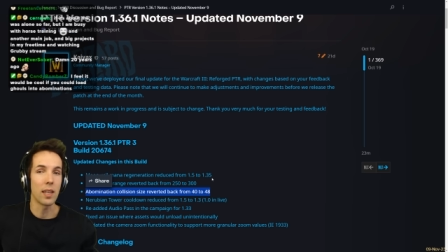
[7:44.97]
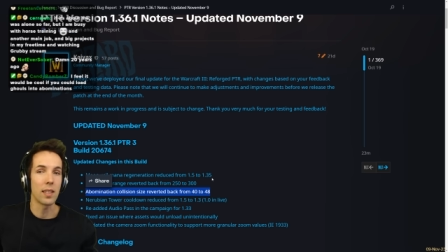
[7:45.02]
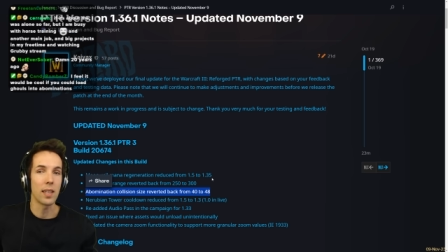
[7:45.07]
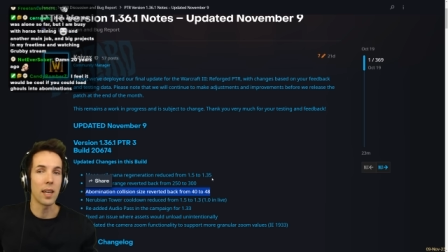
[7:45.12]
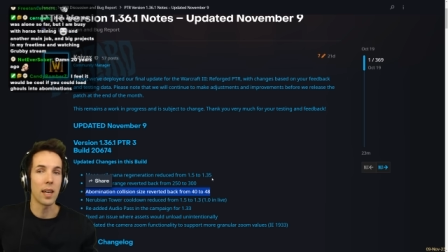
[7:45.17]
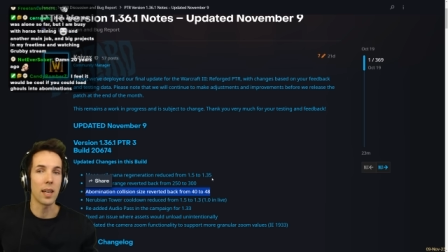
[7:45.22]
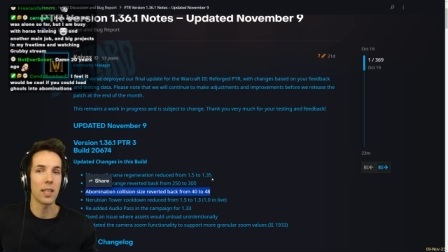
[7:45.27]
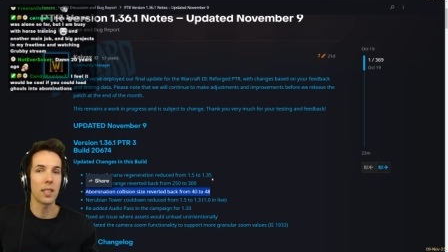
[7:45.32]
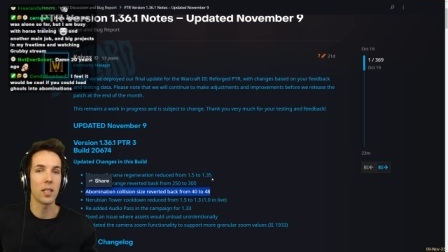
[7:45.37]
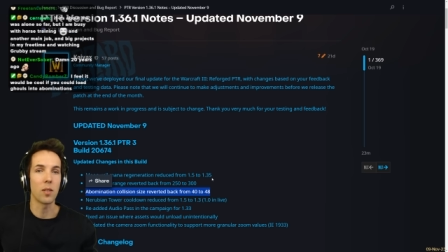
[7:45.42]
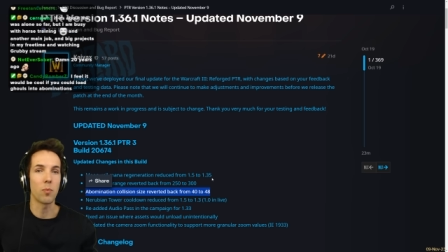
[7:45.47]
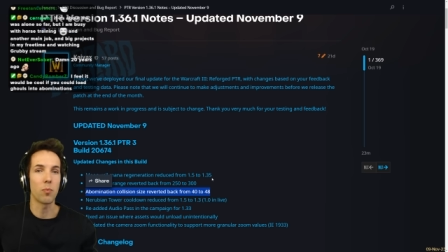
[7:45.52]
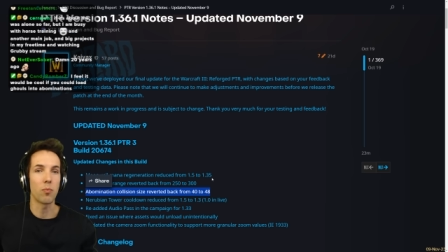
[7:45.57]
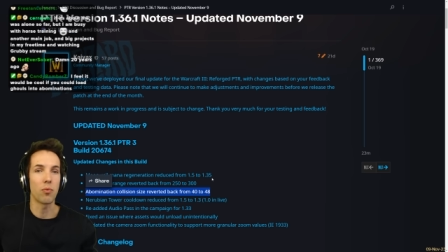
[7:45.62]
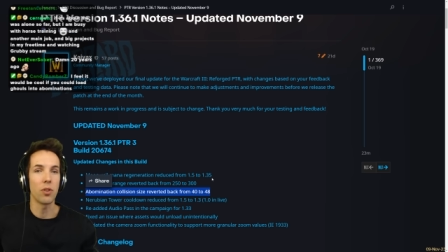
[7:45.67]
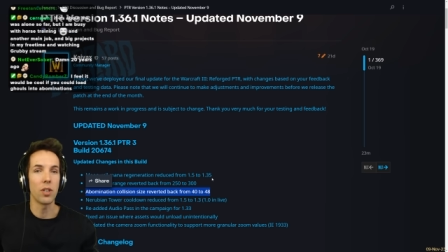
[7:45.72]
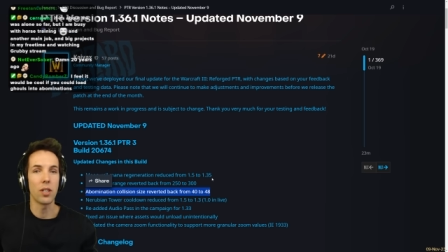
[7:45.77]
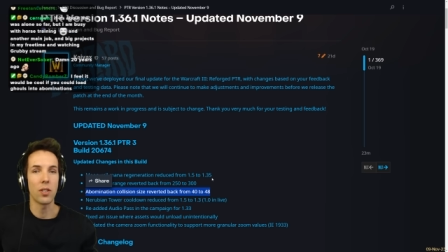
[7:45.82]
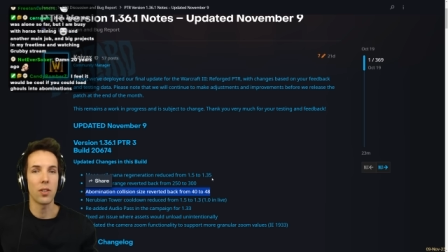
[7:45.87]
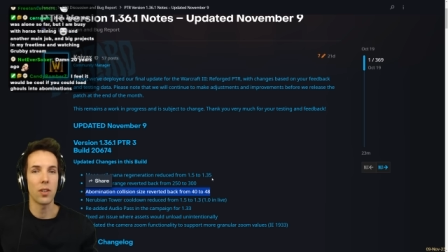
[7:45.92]
taxes
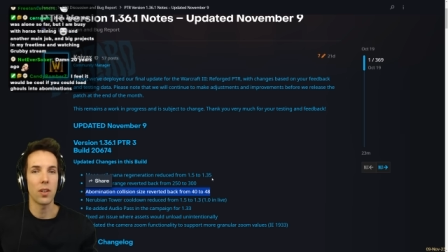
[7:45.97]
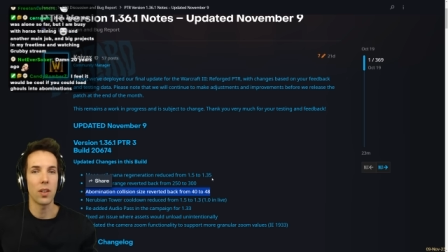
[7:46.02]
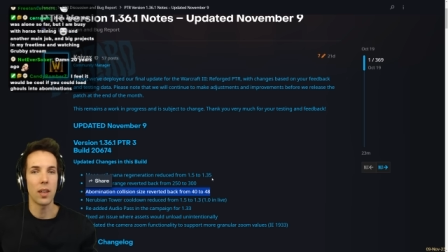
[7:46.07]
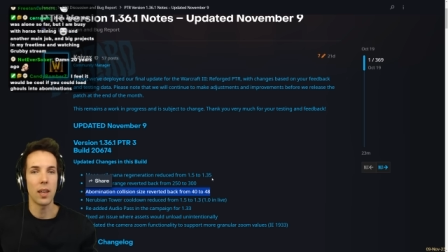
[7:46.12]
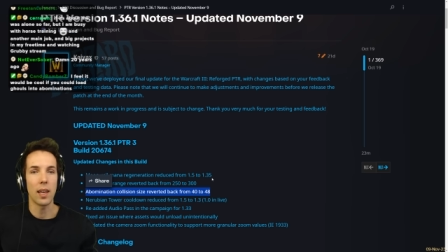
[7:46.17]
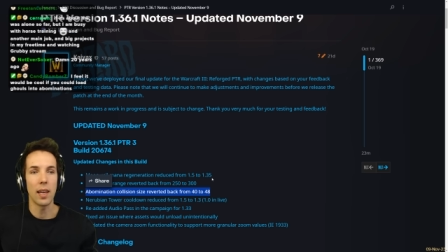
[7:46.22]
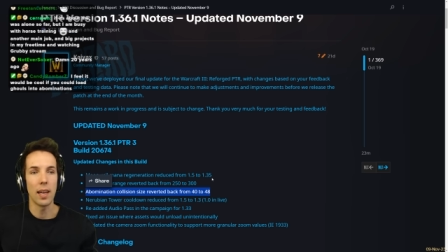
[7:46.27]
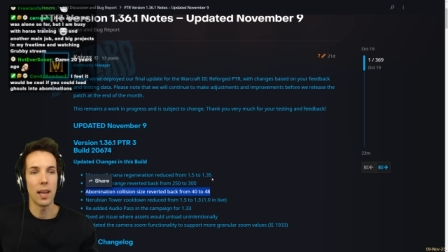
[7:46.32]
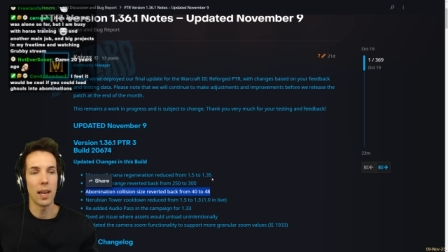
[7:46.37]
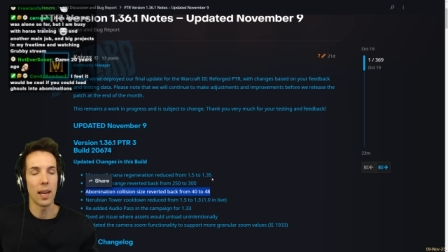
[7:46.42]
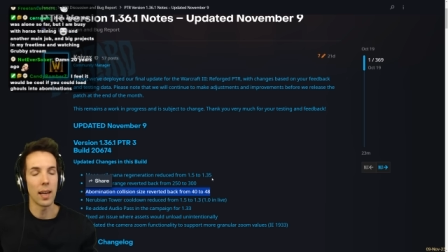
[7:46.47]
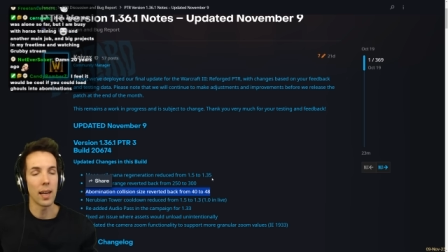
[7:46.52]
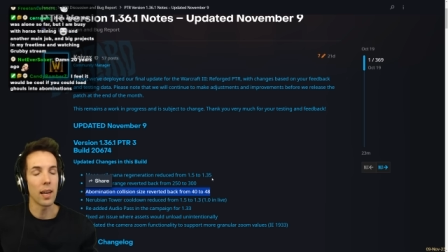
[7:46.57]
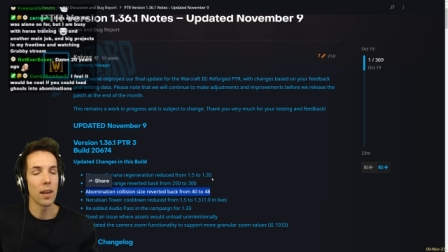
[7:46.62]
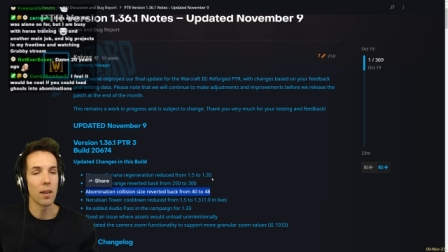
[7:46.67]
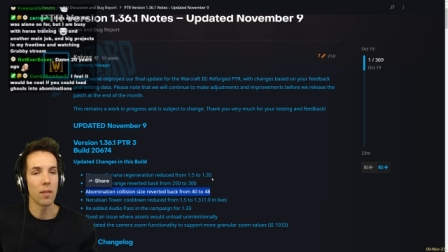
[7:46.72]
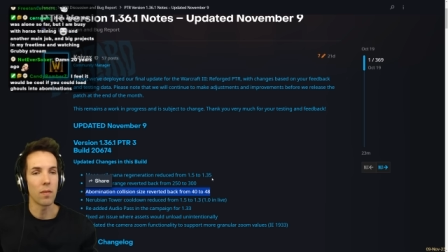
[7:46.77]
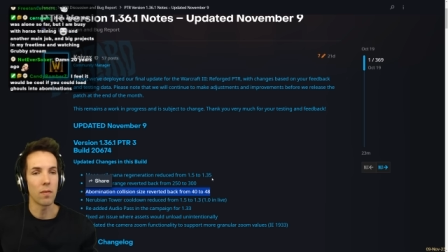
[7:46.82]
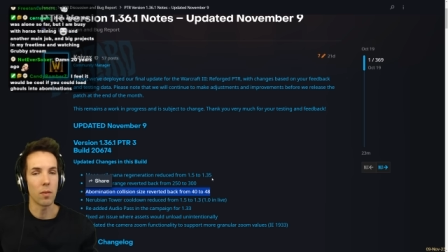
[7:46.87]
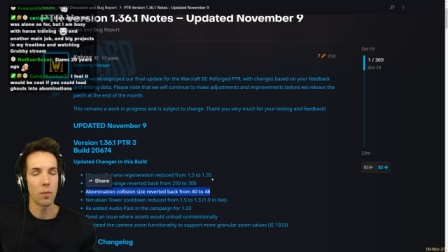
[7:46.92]
priest healing
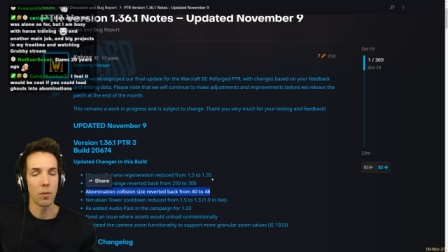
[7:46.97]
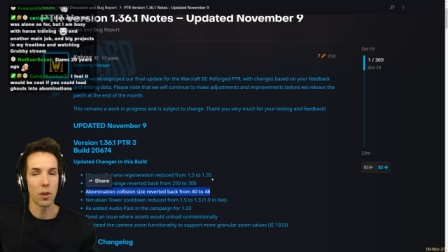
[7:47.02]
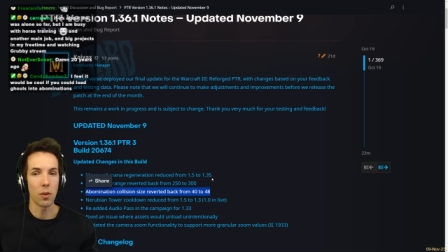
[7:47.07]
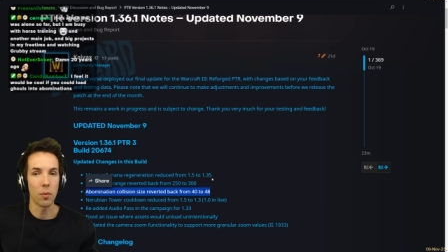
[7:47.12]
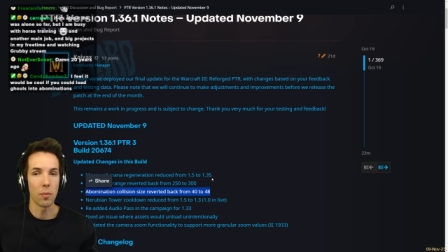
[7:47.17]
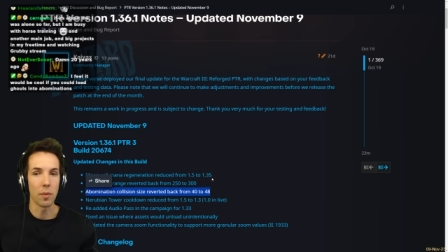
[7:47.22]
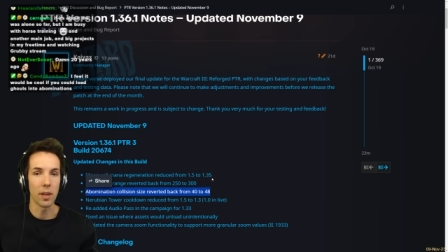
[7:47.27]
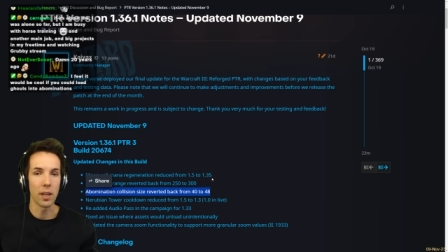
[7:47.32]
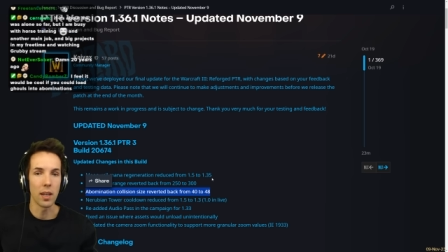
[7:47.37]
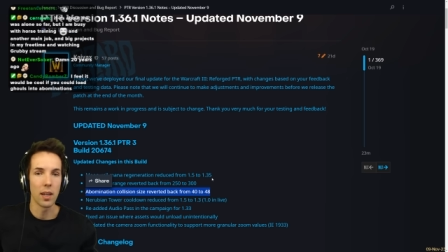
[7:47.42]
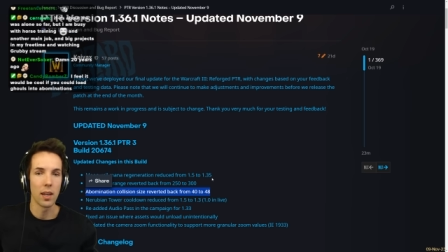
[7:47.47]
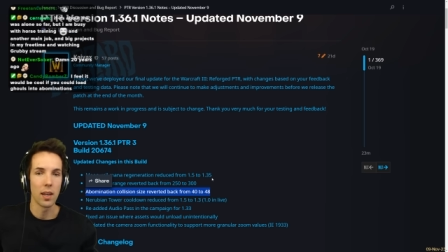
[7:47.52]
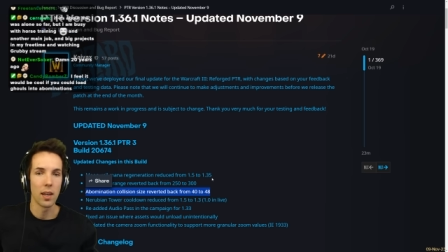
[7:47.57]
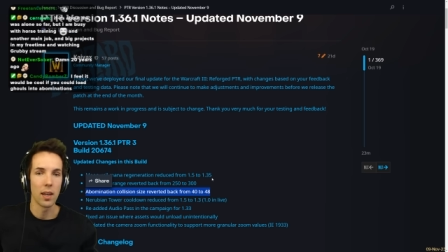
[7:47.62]
from human.